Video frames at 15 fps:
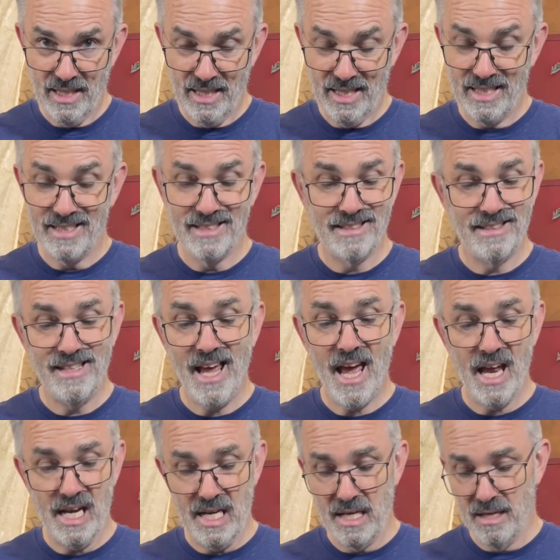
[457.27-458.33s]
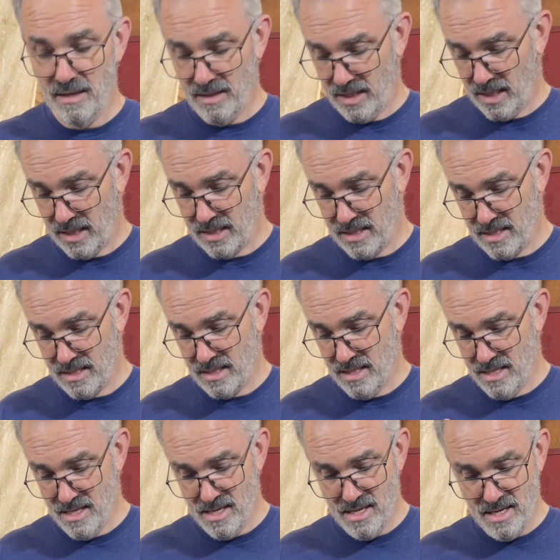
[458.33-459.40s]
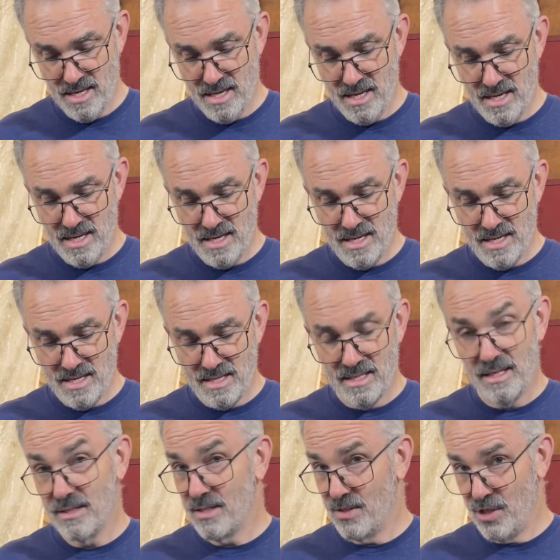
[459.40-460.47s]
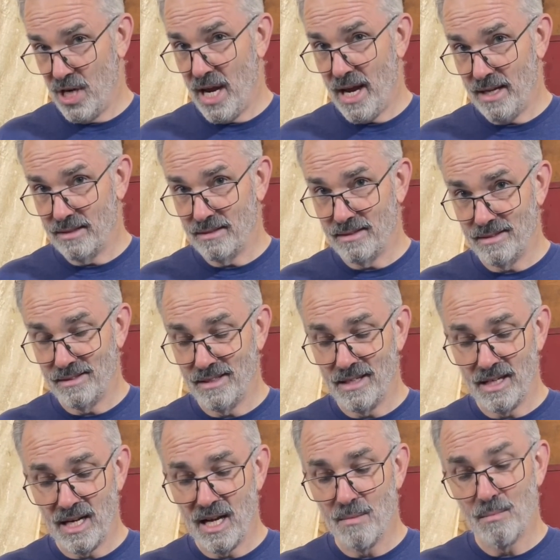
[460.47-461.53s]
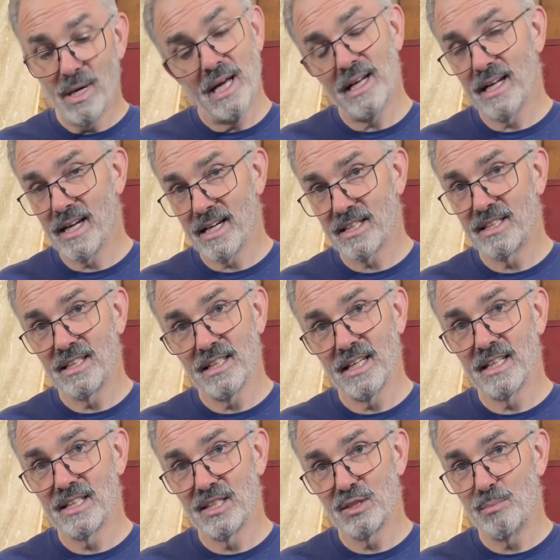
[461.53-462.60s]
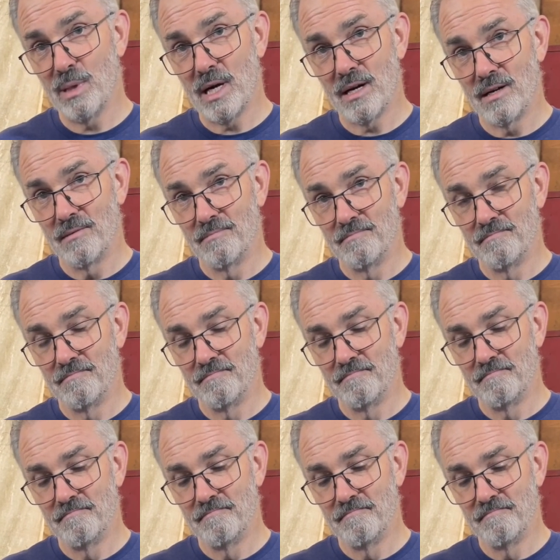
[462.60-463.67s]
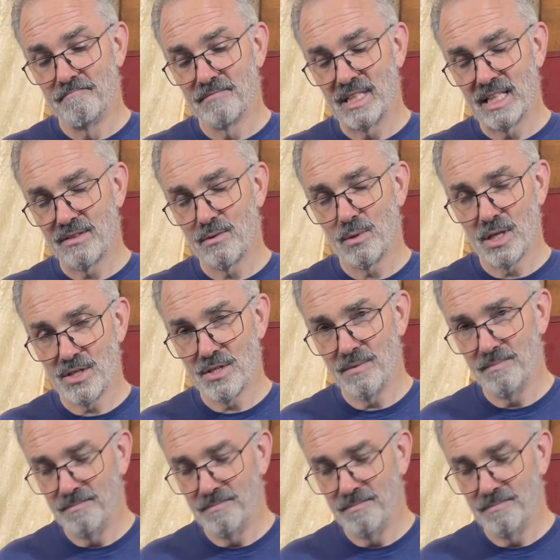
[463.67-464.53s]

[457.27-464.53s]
instead, because there's a chance that I might actually like this better. Thanks for watching.